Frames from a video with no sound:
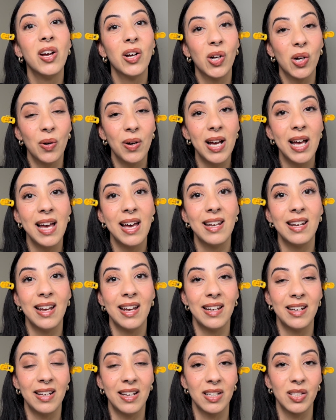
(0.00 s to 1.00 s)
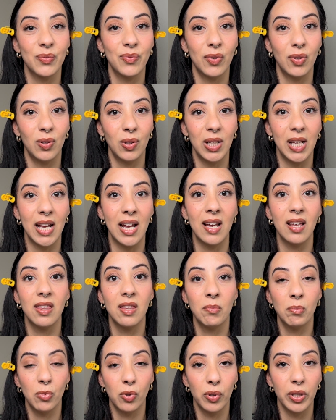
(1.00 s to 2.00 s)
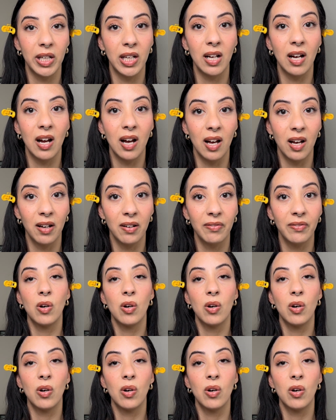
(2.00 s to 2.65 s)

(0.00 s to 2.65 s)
go ahead and exfoliate the morning of.